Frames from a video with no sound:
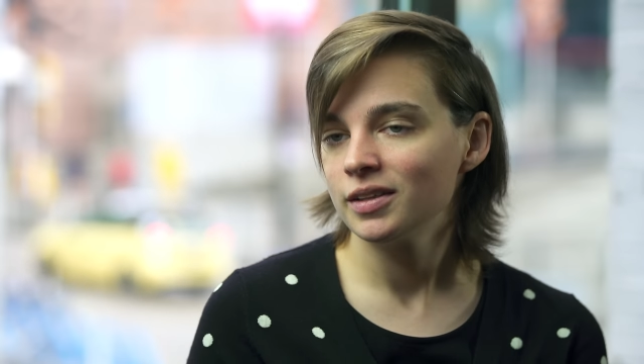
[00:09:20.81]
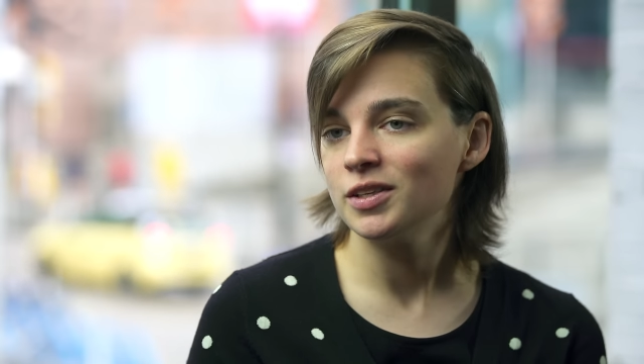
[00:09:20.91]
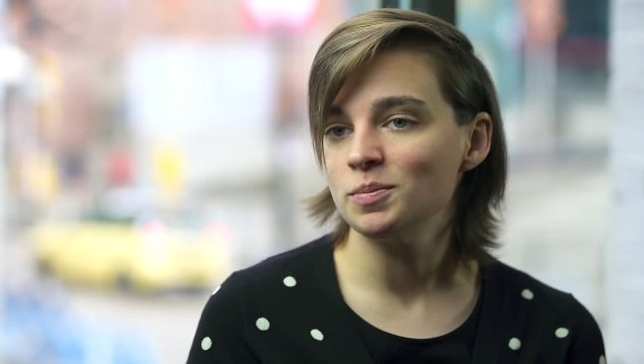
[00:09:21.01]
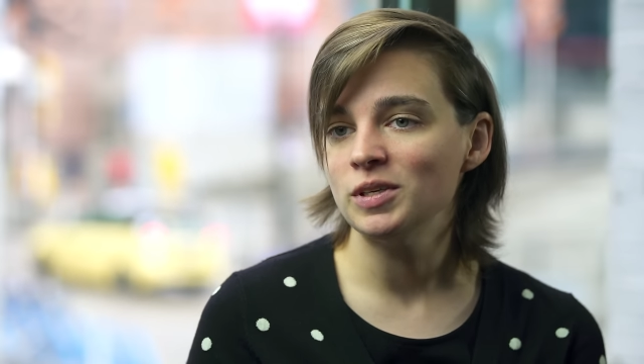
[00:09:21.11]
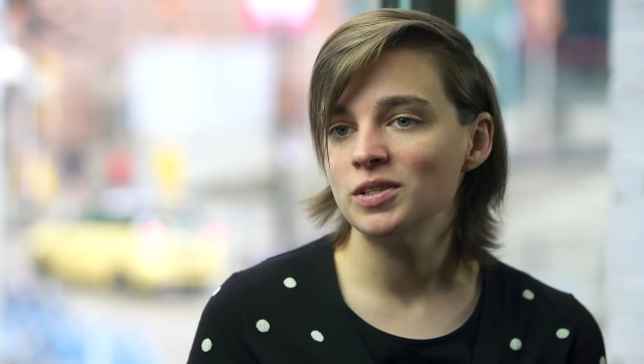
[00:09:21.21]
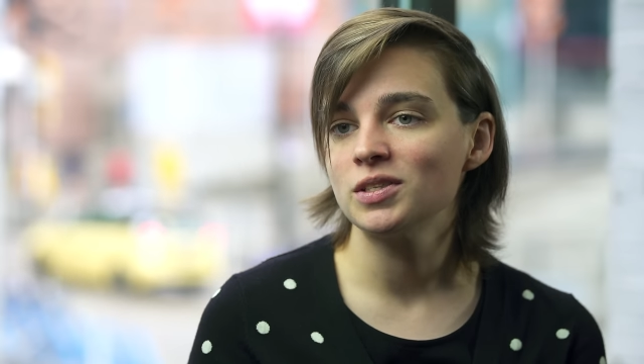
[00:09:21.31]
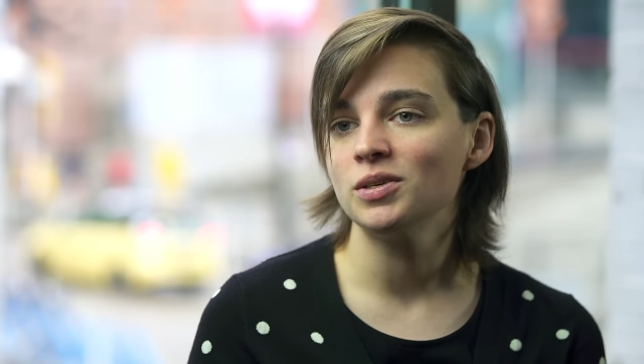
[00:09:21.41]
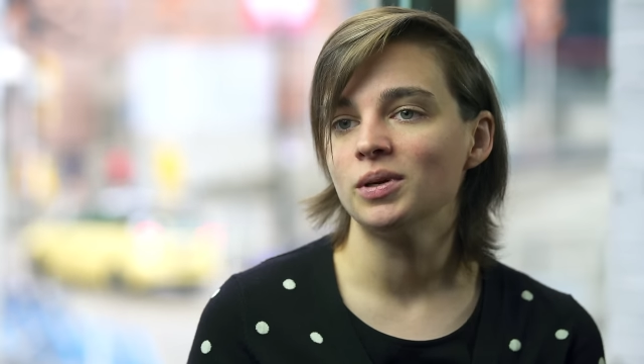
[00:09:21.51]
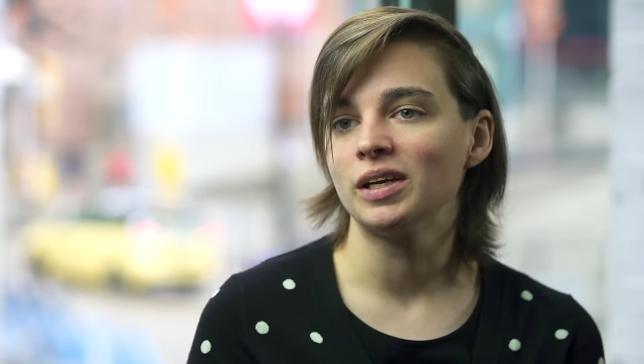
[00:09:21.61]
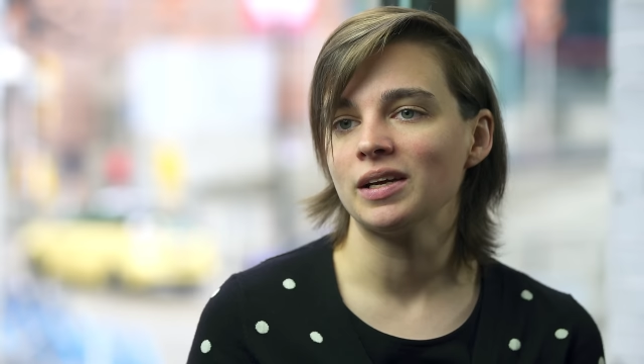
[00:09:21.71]
This means that
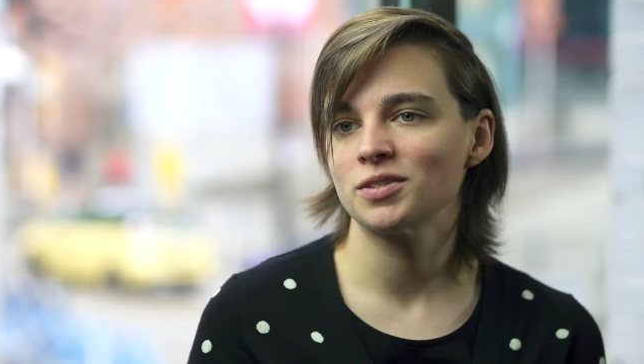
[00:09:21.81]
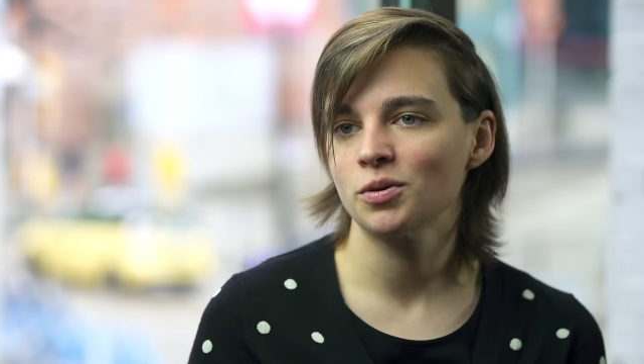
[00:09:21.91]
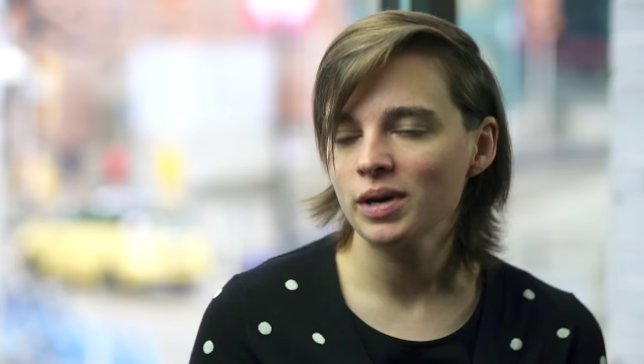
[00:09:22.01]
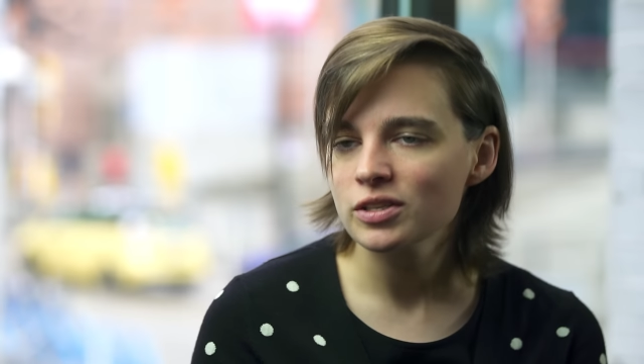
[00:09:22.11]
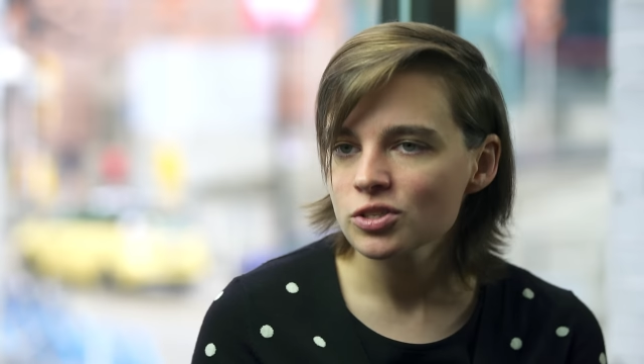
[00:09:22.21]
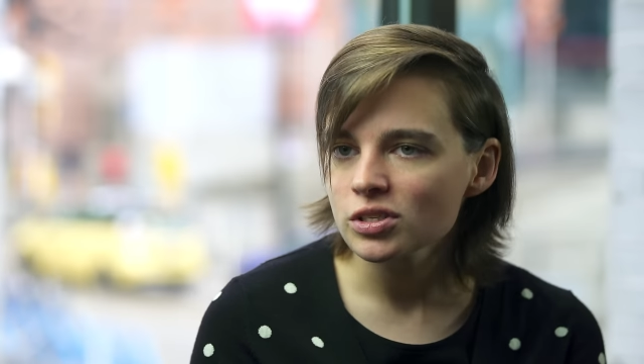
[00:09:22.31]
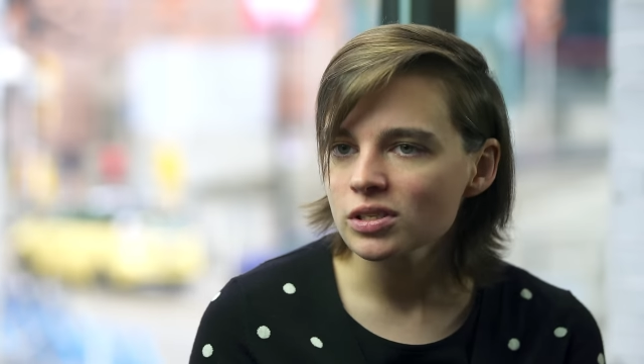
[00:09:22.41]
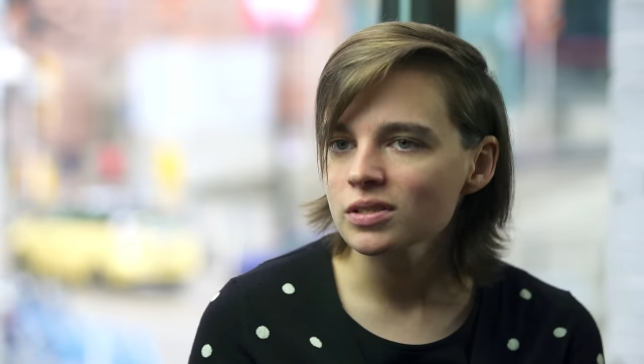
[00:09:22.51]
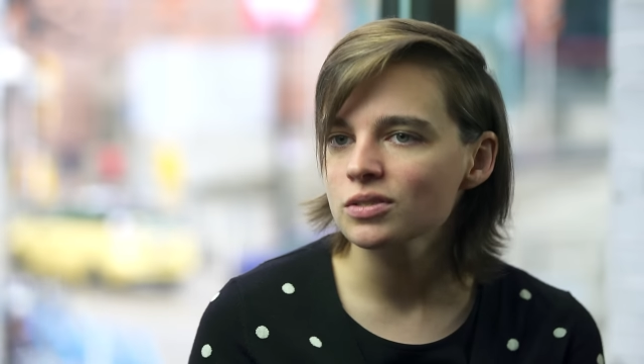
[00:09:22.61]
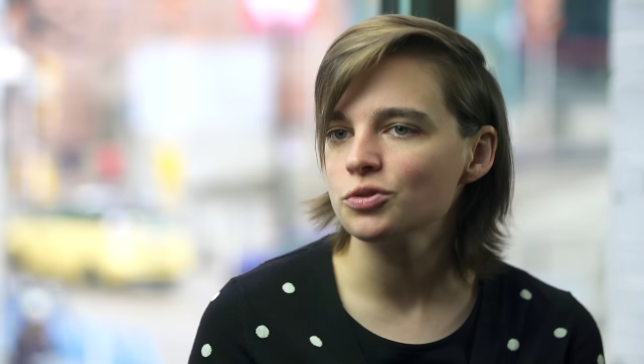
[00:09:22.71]
you can ask
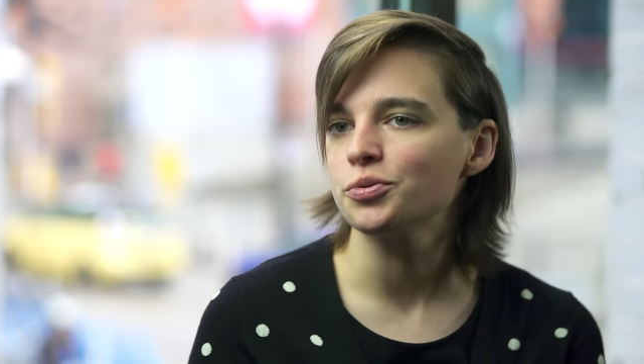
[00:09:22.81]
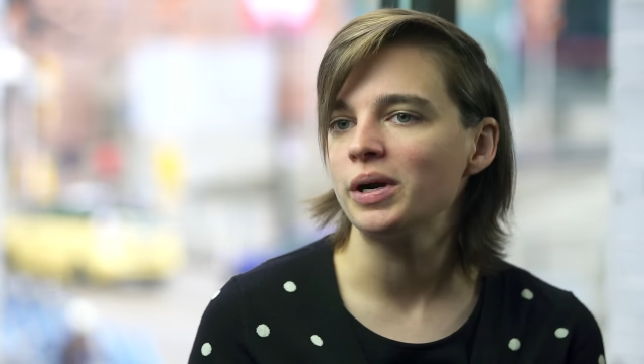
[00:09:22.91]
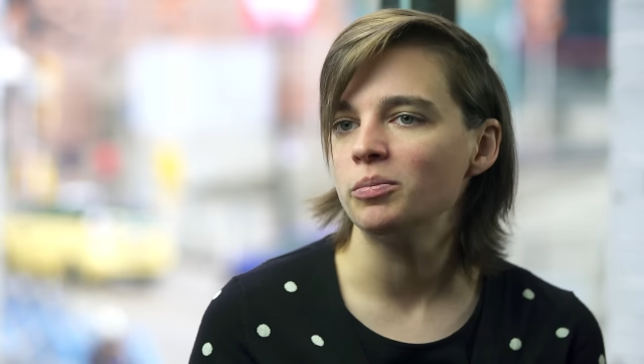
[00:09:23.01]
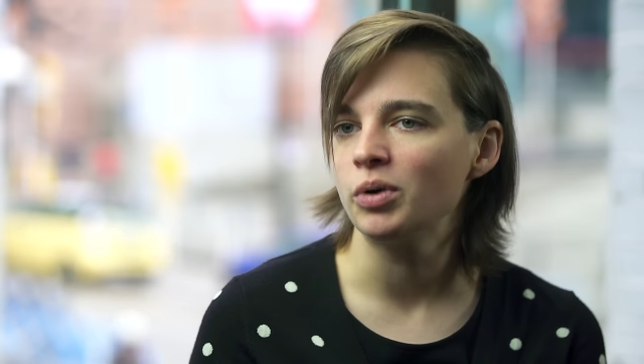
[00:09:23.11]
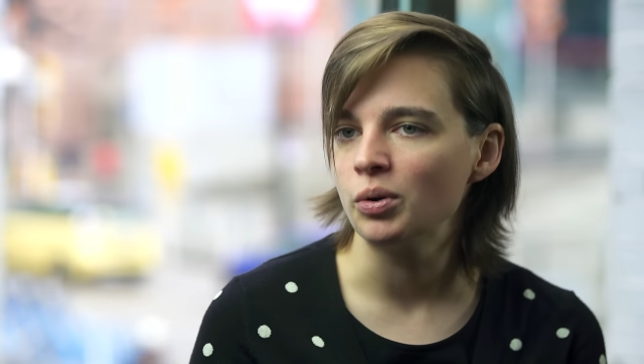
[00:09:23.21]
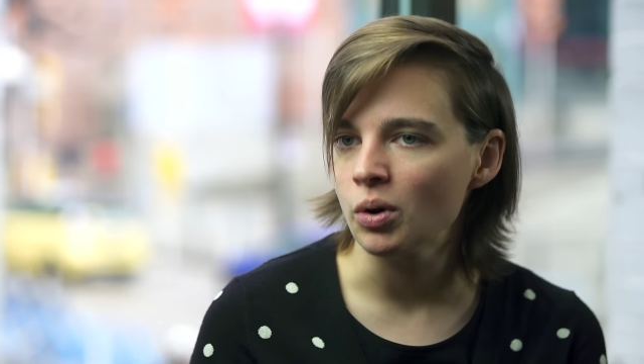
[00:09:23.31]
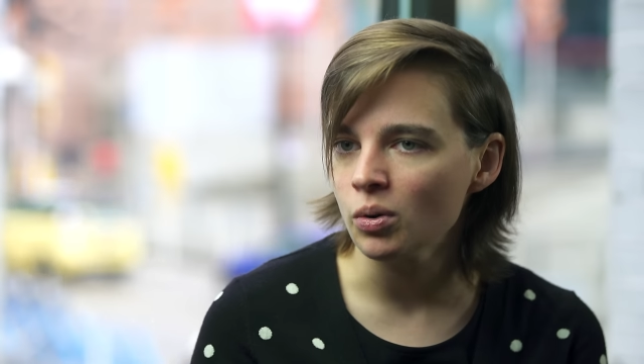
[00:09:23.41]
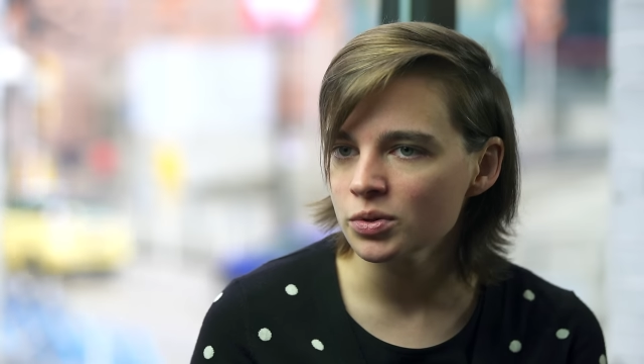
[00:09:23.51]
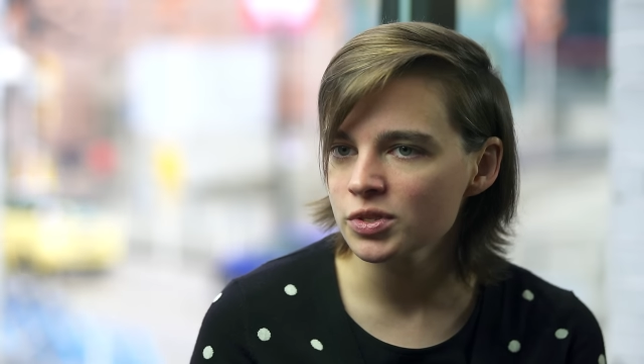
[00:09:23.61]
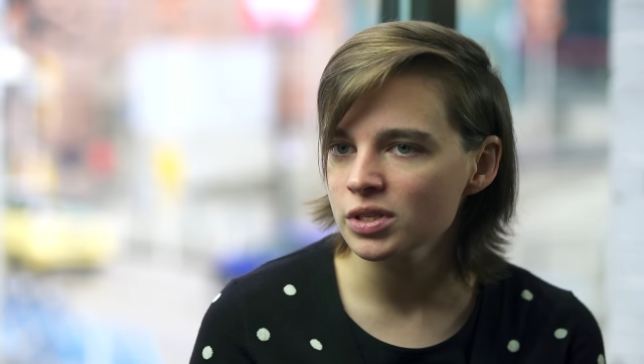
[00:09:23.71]
questions and try and poke
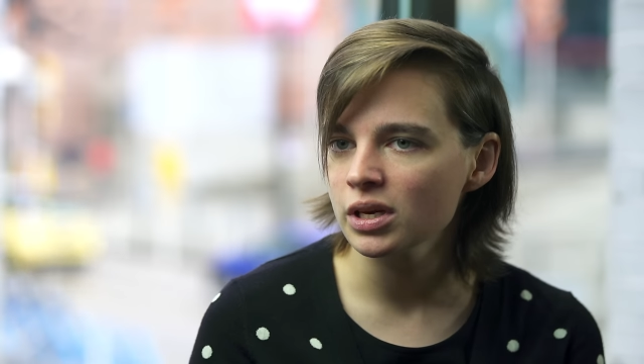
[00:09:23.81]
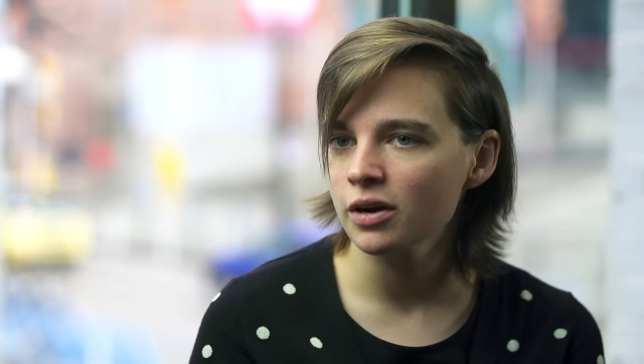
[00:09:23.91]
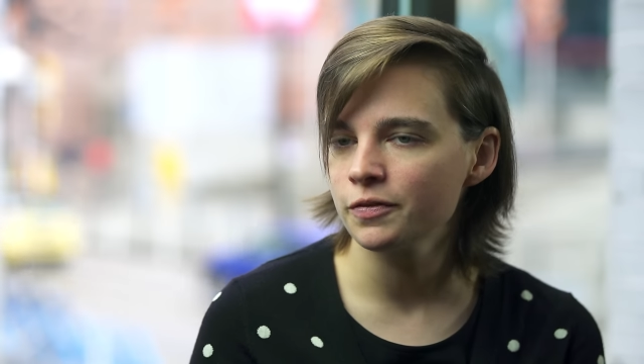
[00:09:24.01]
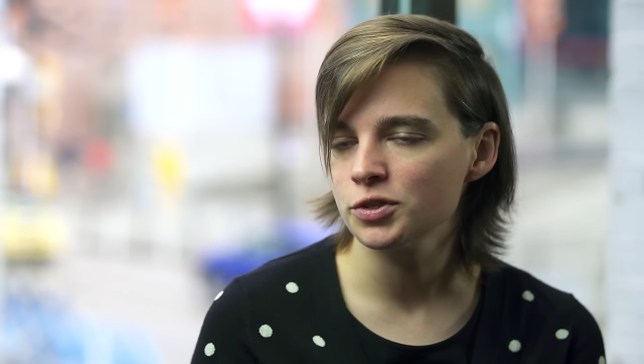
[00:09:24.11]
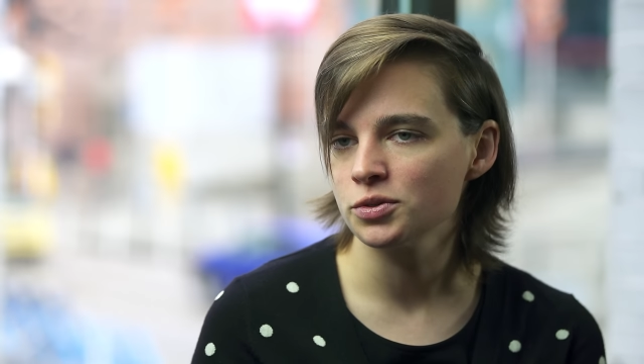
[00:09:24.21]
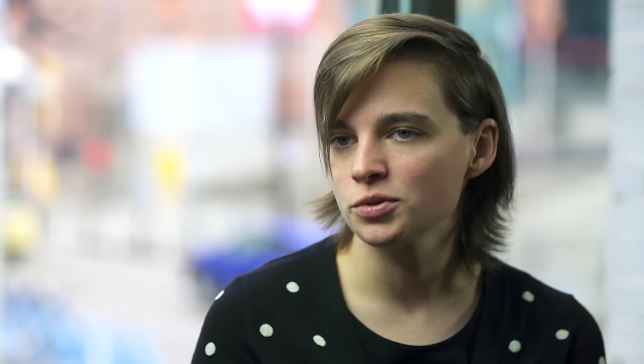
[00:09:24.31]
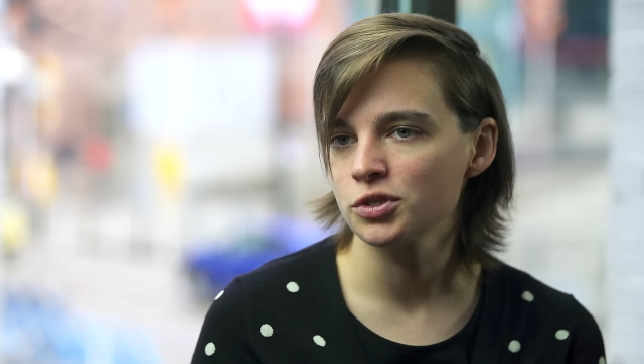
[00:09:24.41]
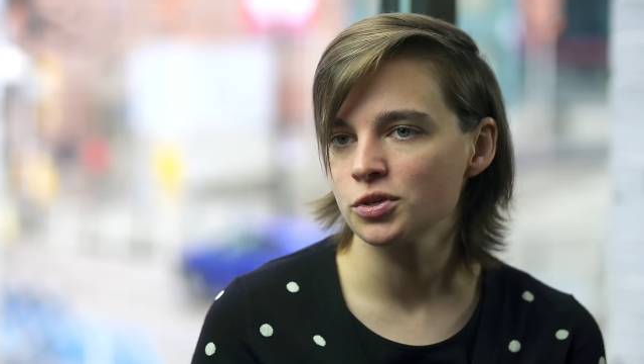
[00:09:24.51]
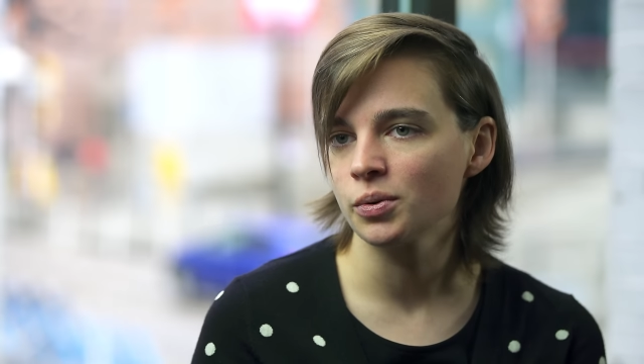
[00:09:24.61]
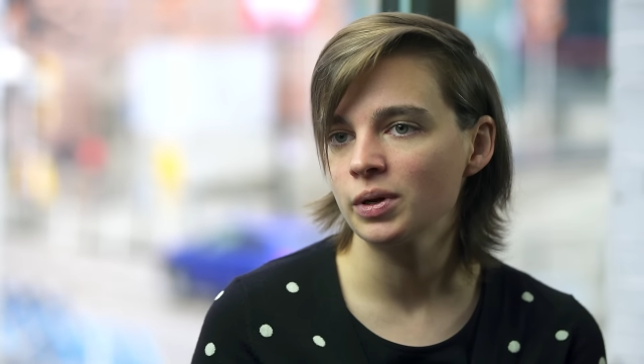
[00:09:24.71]
holes in the officer's
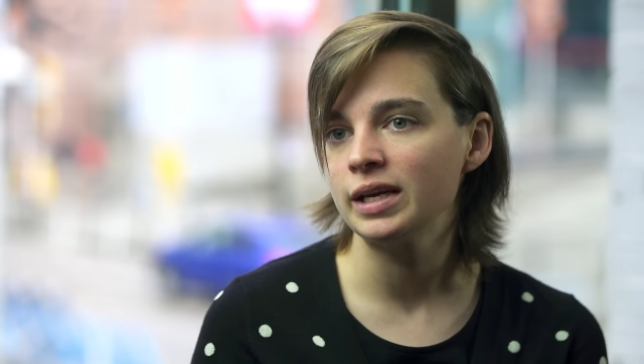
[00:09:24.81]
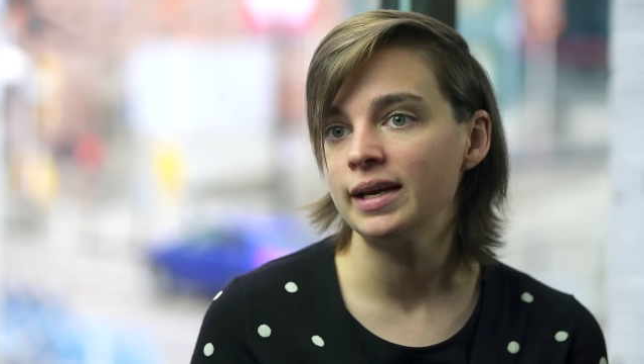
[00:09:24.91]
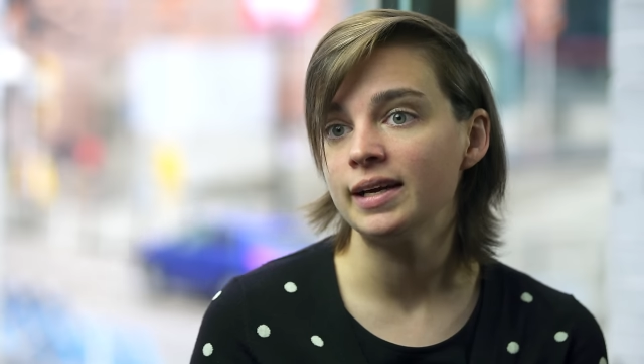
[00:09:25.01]
story,